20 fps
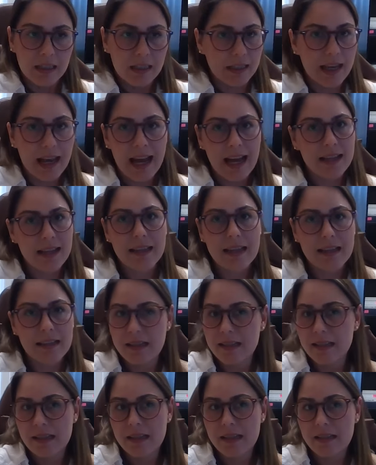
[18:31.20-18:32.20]
Yeah, this
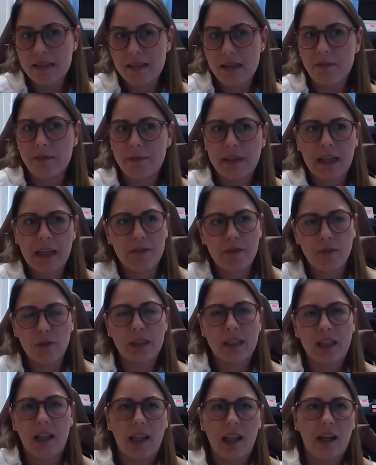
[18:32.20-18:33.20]
is something I
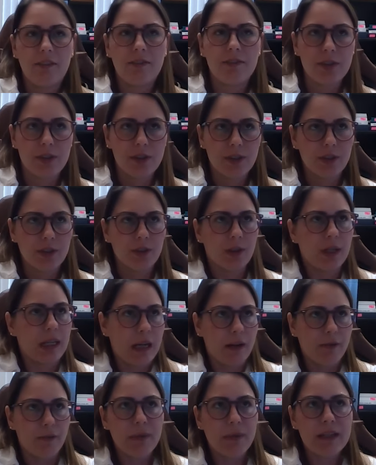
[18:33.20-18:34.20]
would love to do. And
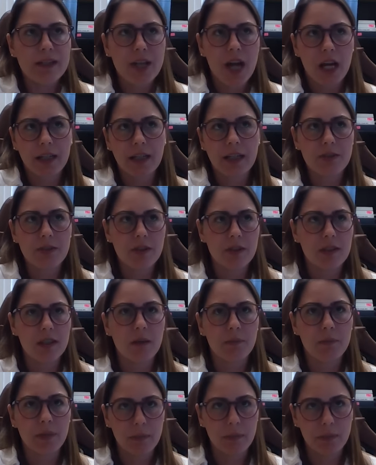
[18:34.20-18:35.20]
I've been talking to
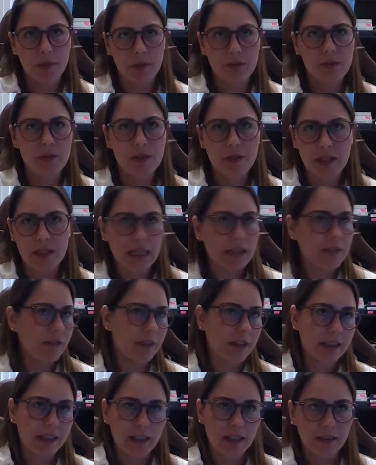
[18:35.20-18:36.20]
some people to see if
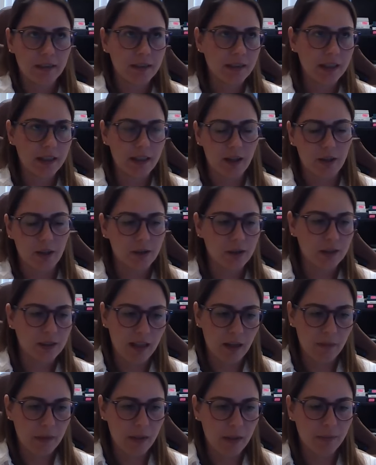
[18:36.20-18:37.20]
we can,
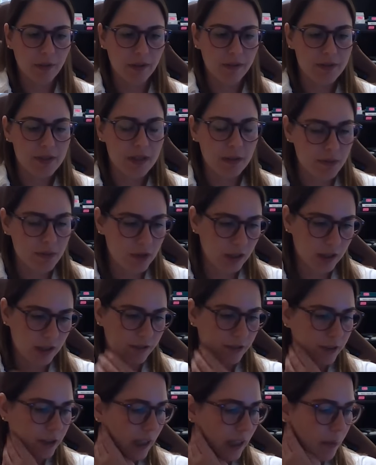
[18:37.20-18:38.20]
come up with some sort
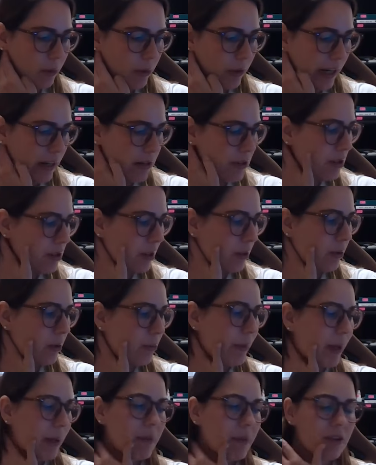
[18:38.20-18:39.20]
of collaboration, or
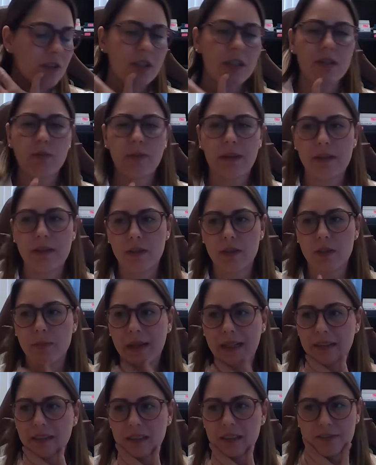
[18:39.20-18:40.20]
maybe just
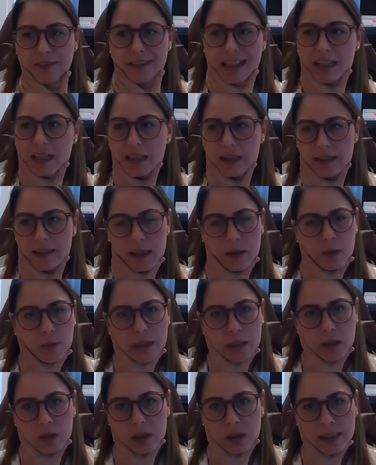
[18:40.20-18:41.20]
retrospective data that we
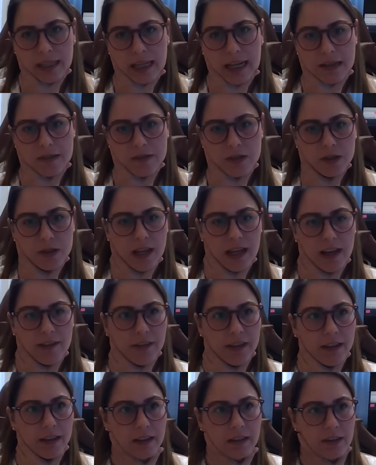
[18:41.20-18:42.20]
look at to have
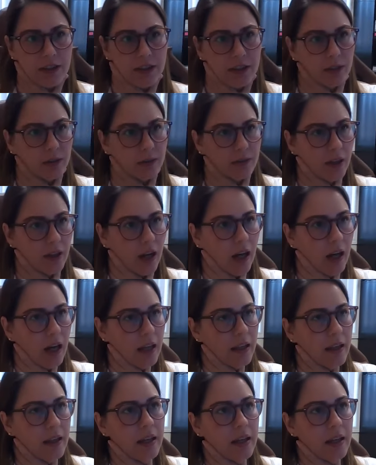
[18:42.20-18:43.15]
an initial thought.